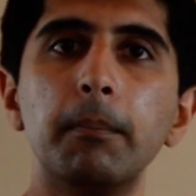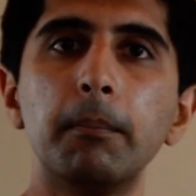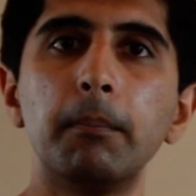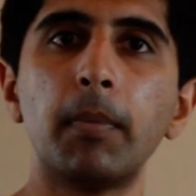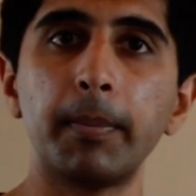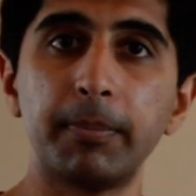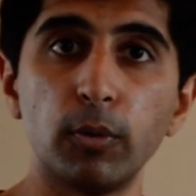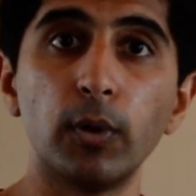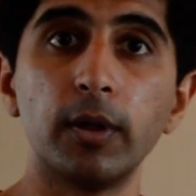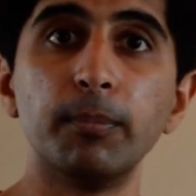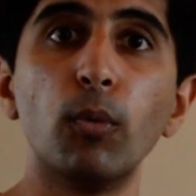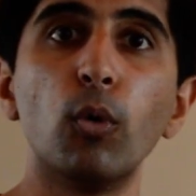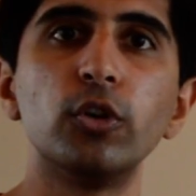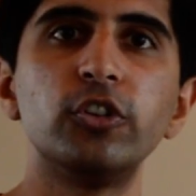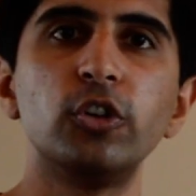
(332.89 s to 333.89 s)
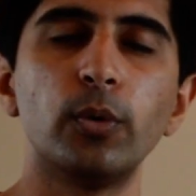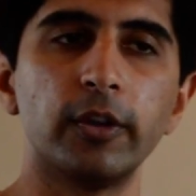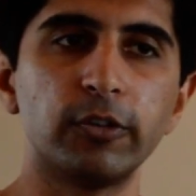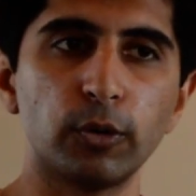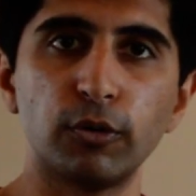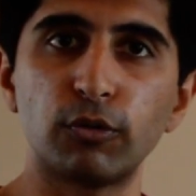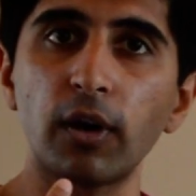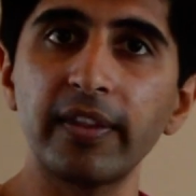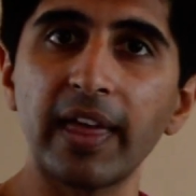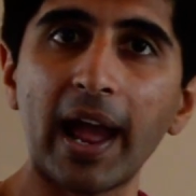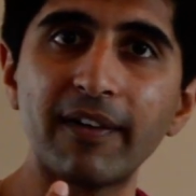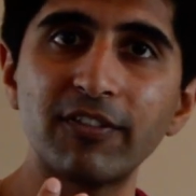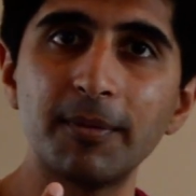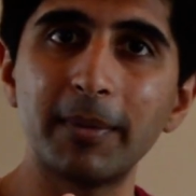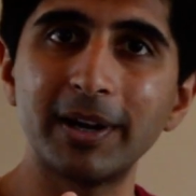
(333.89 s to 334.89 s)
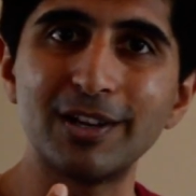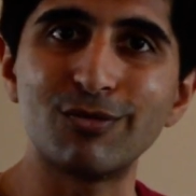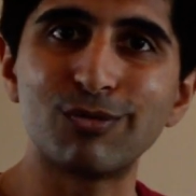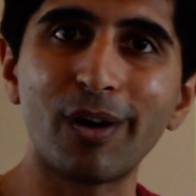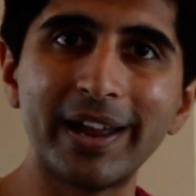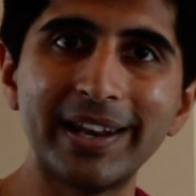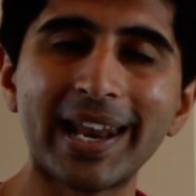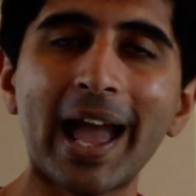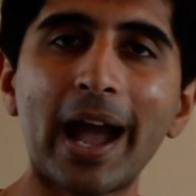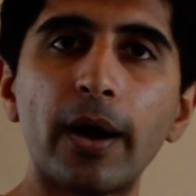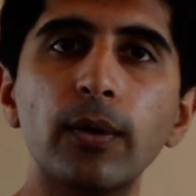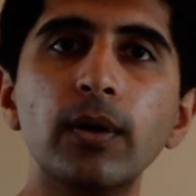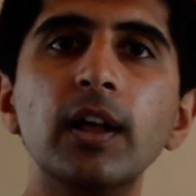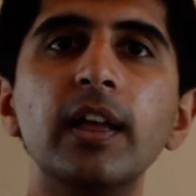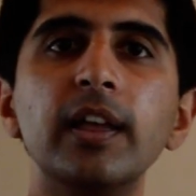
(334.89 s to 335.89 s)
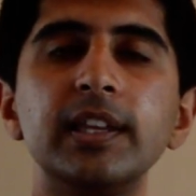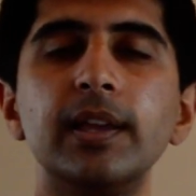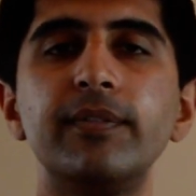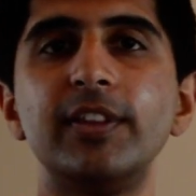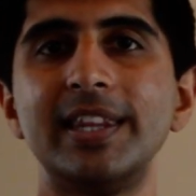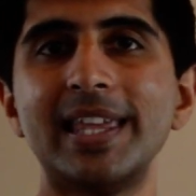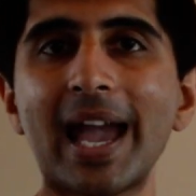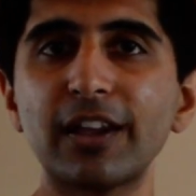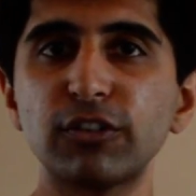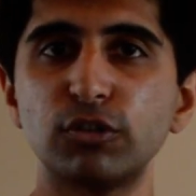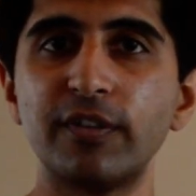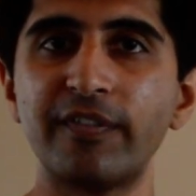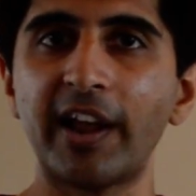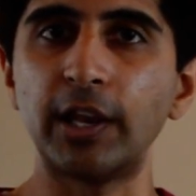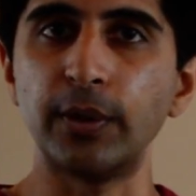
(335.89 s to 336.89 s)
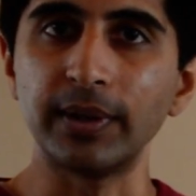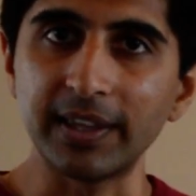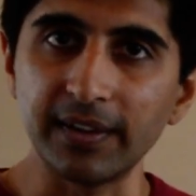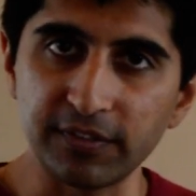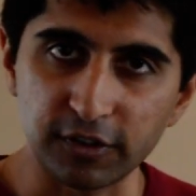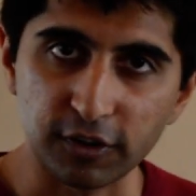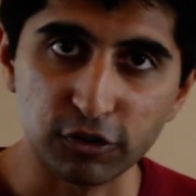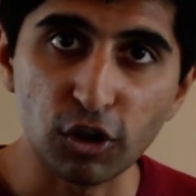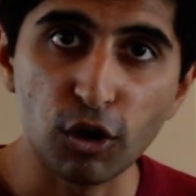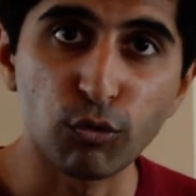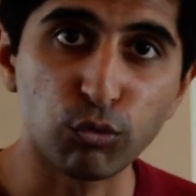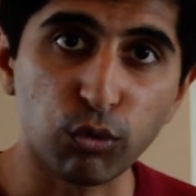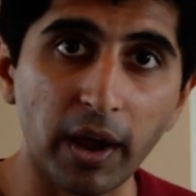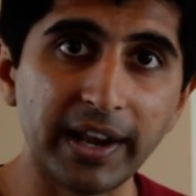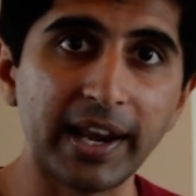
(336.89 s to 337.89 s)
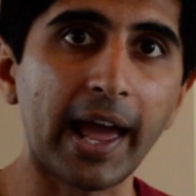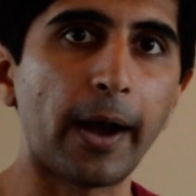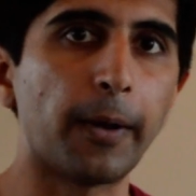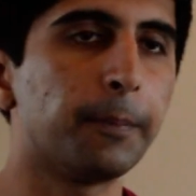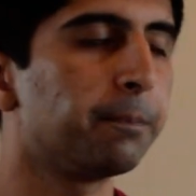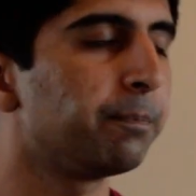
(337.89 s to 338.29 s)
to us. So we'd rather have the money right now, given the extra value it gives us right now,